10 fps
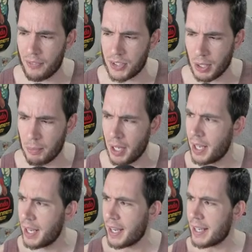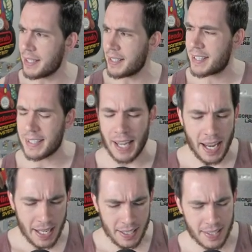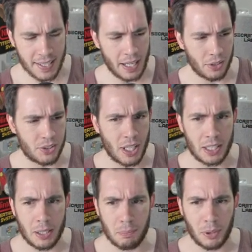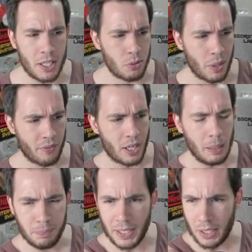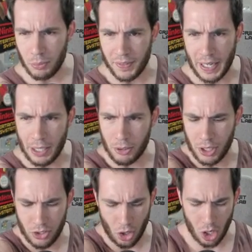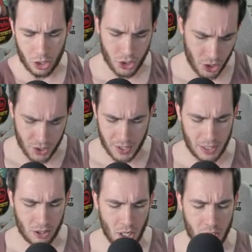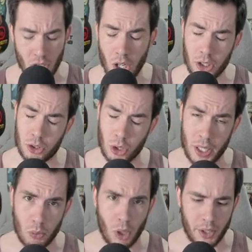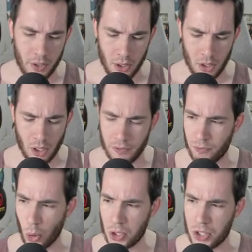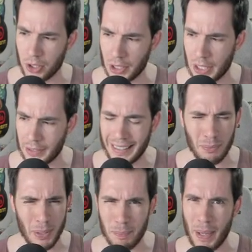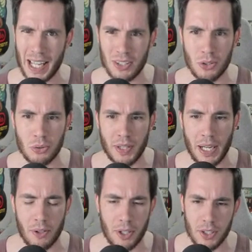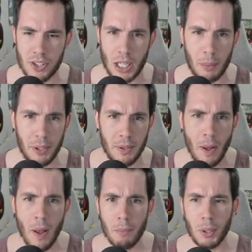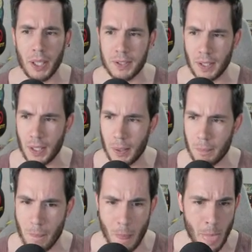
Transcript: some insane sales taking place. We have an update with Heritage Auctions here. Uh, not a great one, unfortunately. A little bit of bad news with Heritage coming, but um,